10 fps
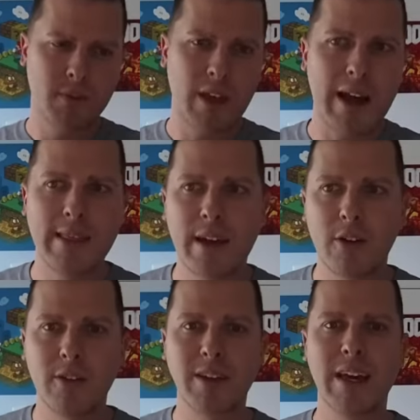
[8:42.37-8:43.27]
tied that
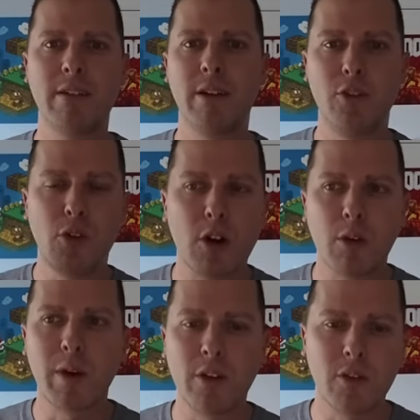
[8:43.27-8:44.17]
all together, and you
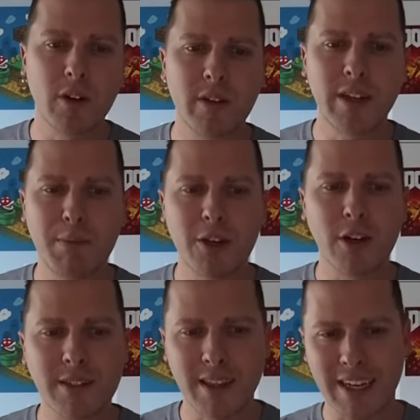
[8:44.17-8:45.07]
are where you are today because of